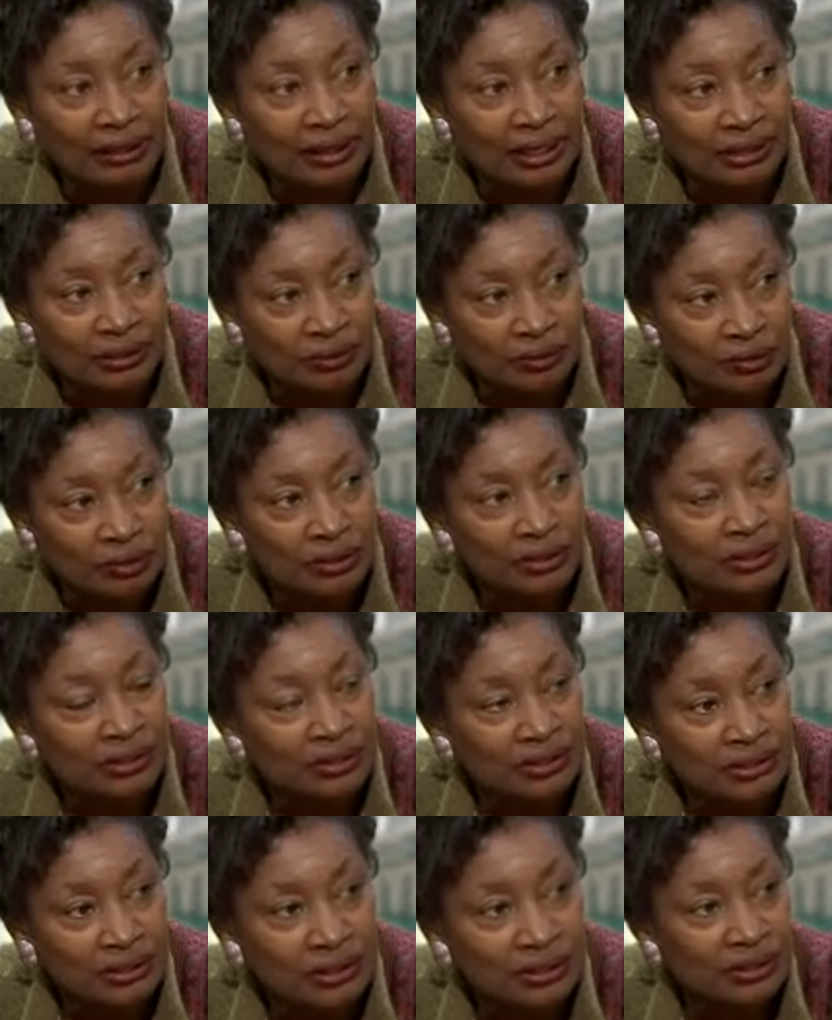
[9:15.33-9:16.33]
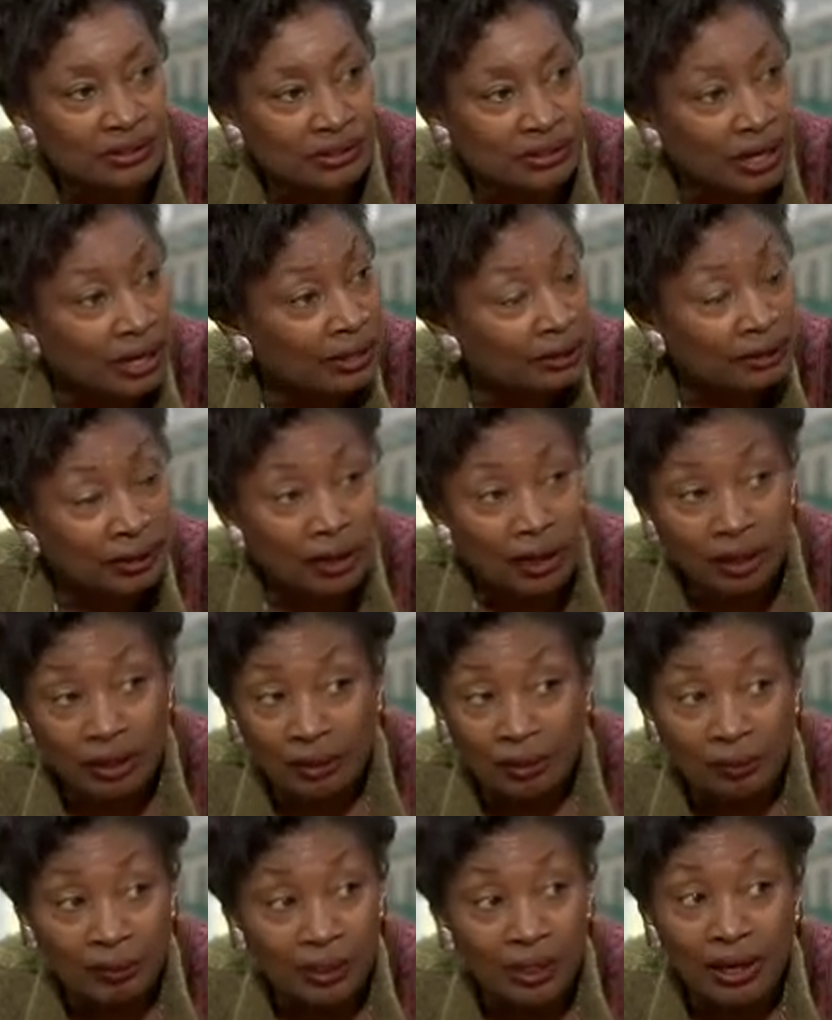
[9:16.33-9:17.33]
as long as there's dialogue
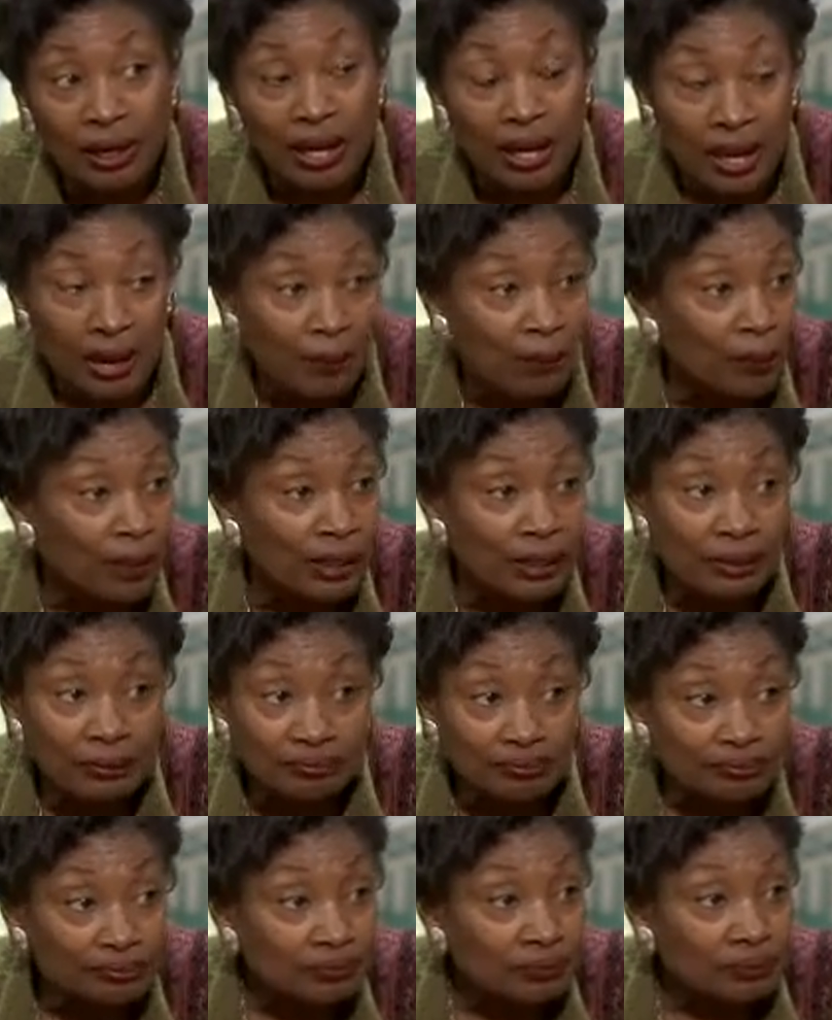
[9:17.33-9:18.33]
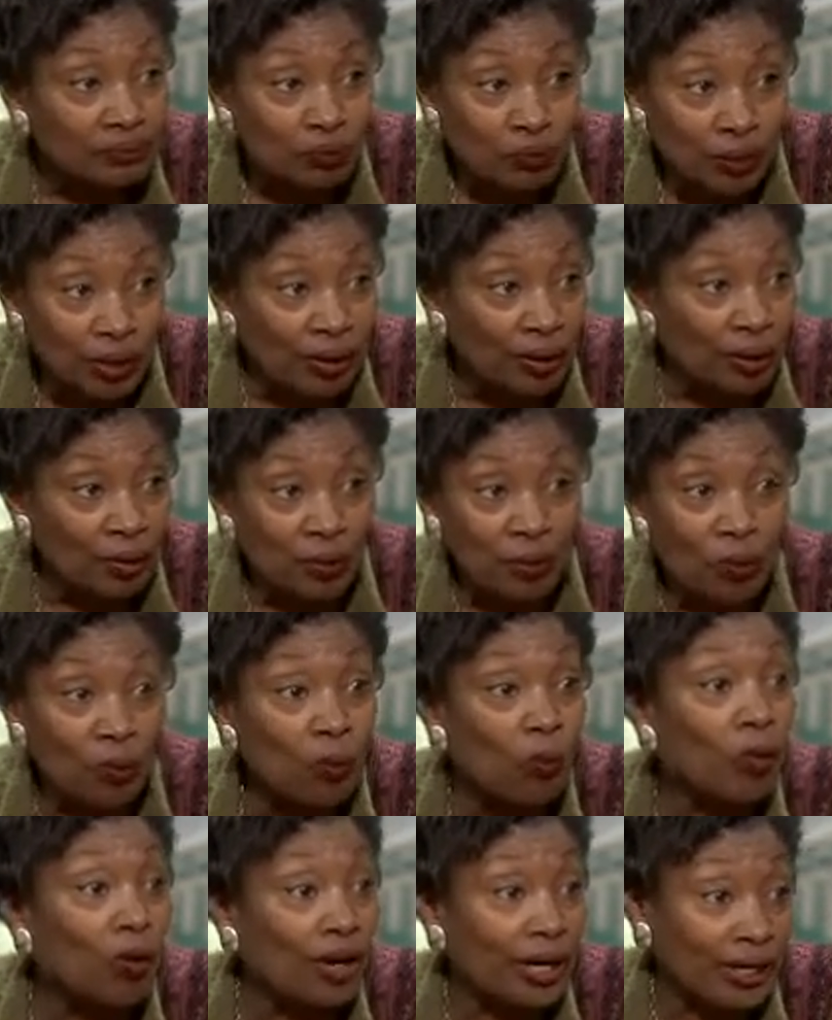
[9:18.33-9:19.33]
and we are
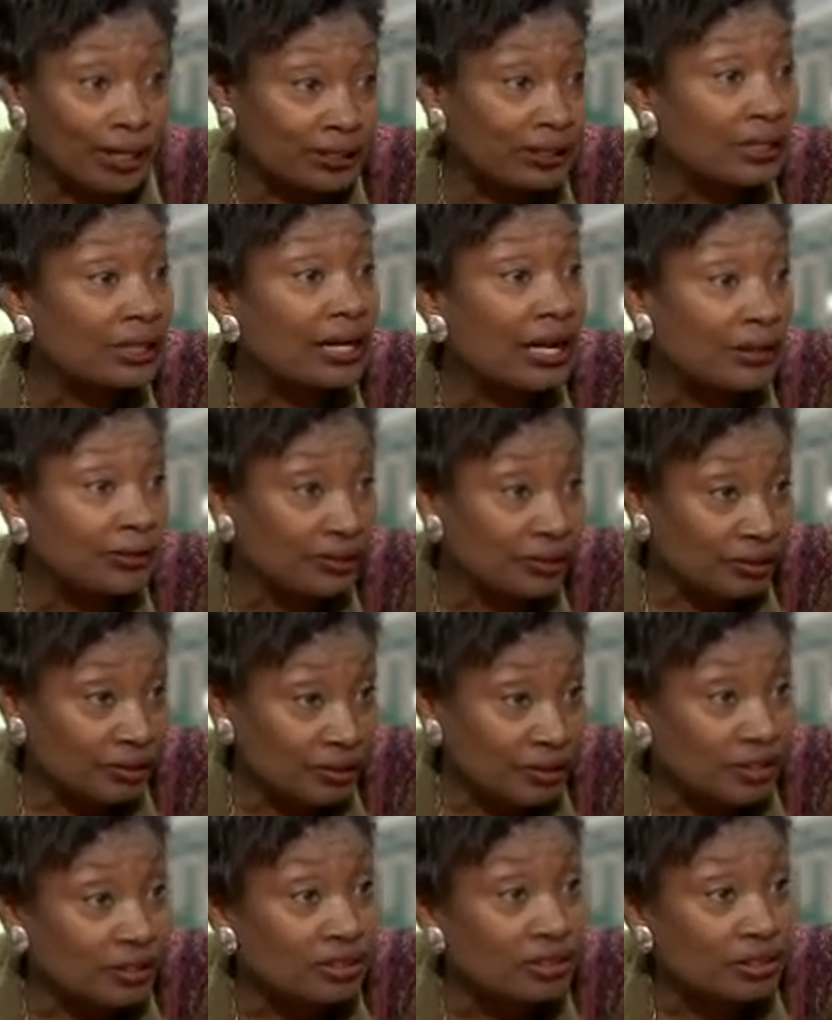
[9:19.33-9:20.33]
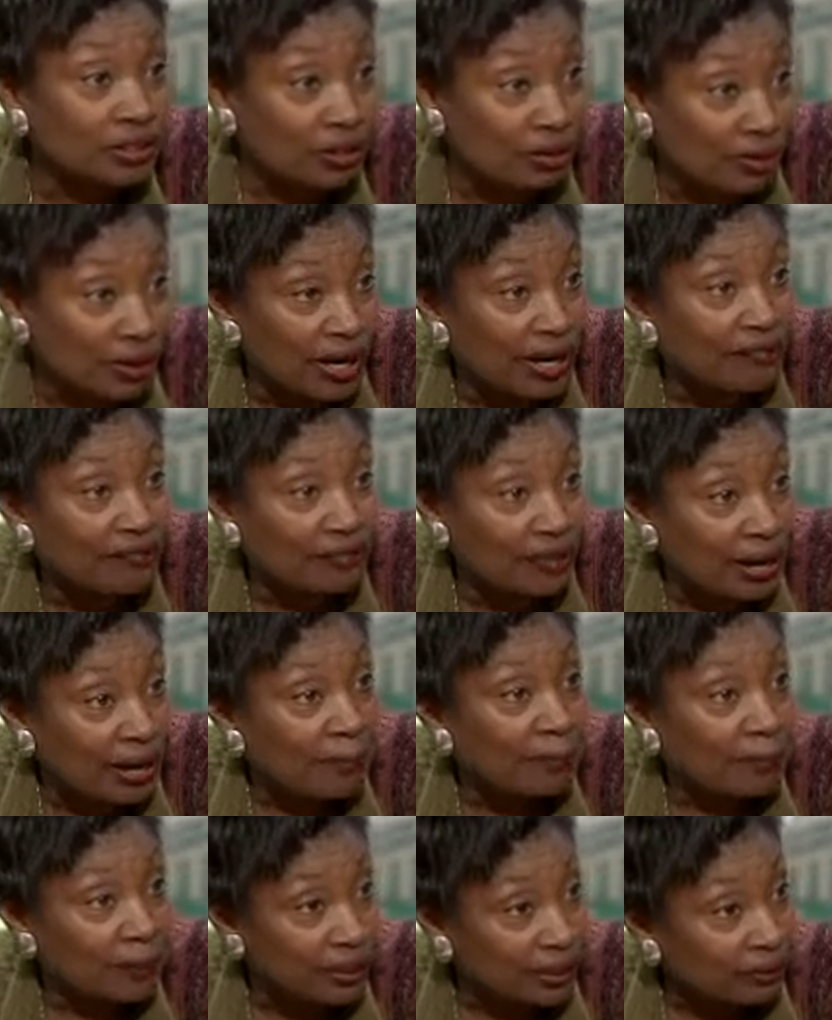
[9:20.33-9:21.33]
working together to craft
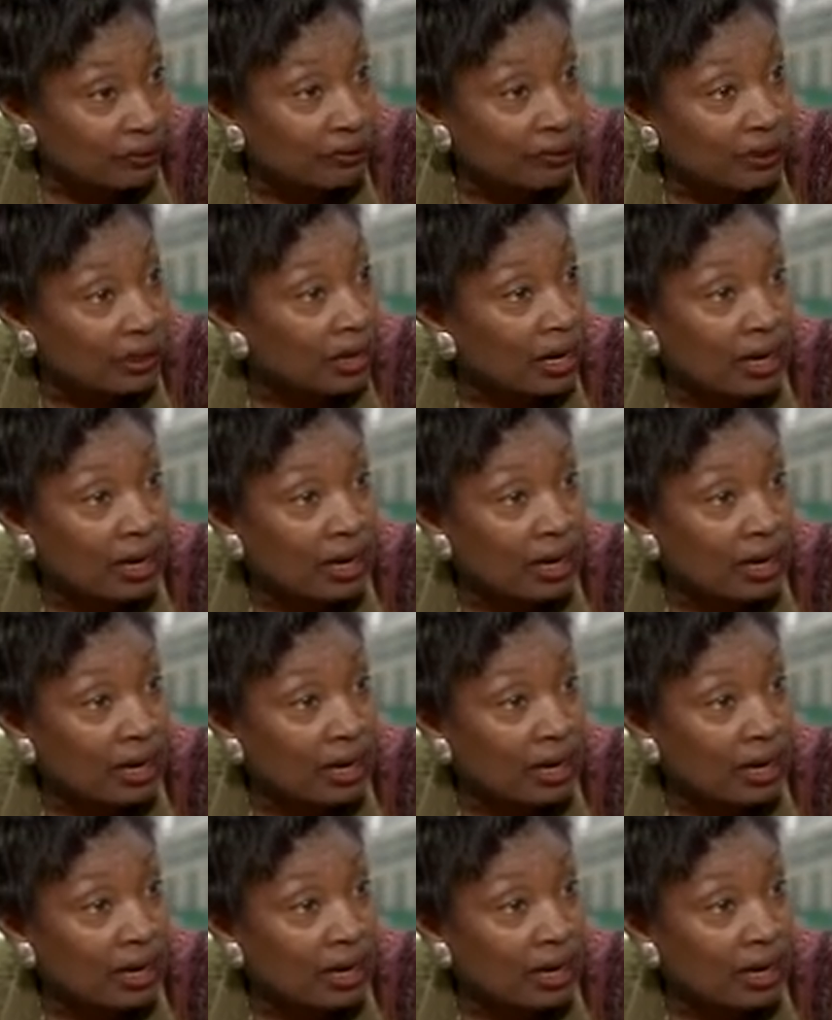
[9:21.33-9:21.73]
that bill,